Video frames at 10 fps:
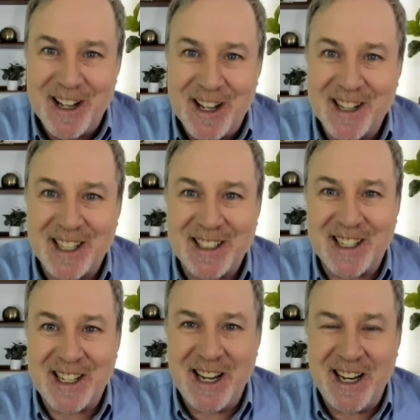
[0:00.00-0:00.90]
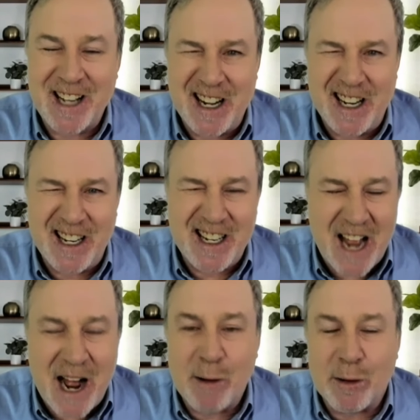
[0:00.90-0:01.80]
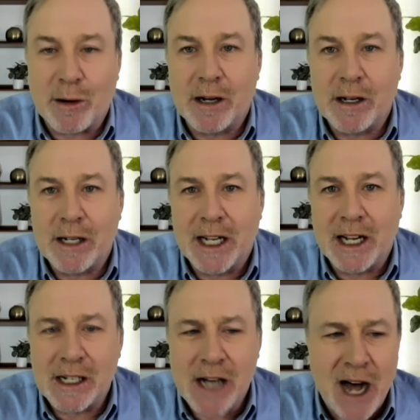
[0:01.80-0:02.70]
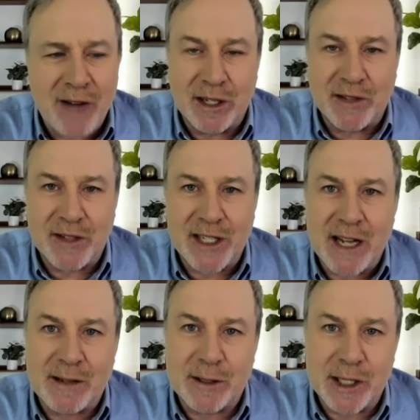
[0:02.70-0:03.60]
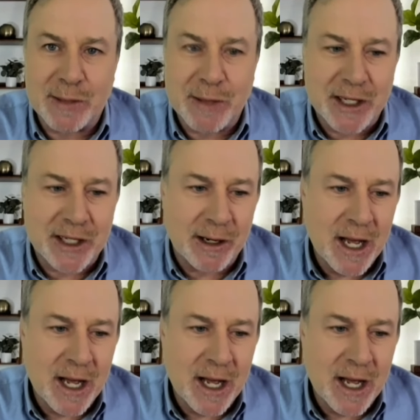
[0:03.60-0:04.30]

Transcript: because that's a teeny tiny town or hovel of a town, so to speak. So